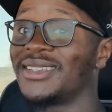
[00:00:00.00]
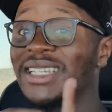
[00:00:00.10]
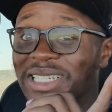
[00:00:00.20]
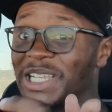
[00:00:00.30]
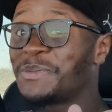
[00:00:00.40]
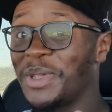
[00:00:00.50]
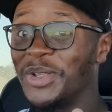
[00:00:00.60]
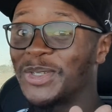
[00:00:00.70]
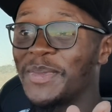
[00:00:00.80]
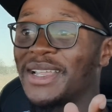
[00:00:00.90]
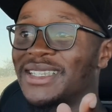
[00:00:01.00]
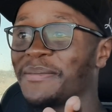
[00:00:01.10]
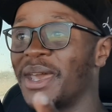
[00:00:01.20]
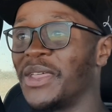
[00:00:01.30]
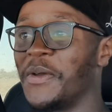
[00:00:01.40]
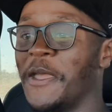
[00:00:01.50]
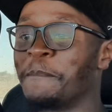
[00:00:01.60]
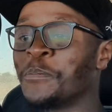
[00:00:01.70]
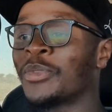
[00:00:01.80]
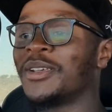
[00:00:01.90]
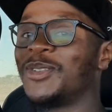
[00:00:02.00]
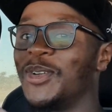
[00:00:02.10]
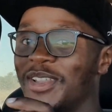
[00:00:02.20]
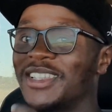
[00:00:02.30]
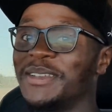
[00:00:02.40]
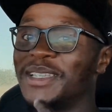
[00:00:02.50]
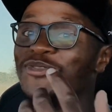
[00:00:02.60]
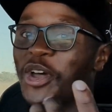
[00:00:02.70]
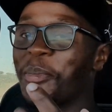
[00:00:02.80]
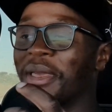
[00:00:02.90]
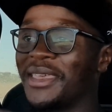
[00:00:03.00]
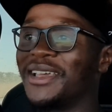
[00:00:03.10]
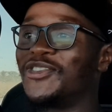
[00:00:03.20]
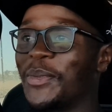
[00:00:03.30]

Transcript: It's a 10-speed automatic, by the way. So that's how I say drop a gear,